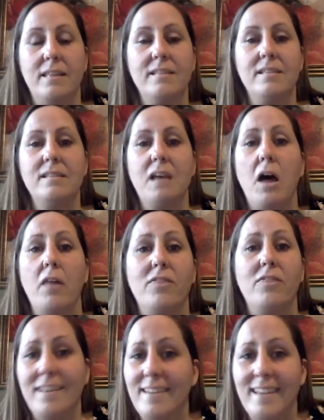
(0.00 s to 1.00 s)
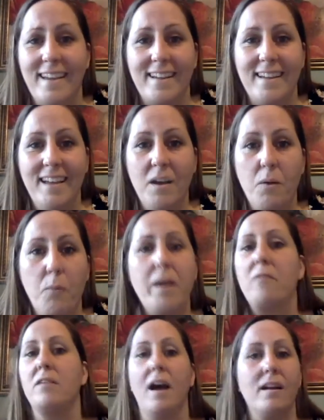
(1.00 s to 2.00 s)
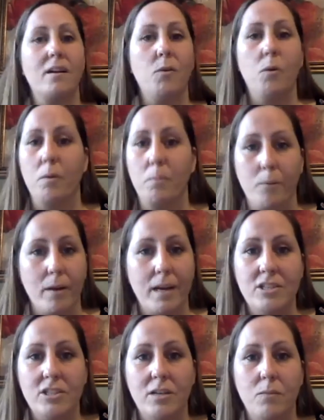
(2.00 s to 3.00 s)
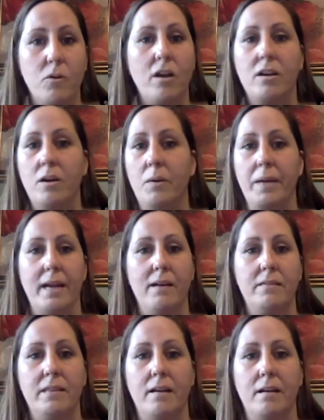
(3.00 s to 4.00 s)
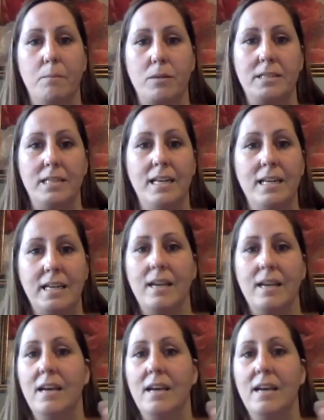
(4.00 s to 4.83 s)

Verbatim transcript: This is authentic we are not a corporation. We're not going out there and pretending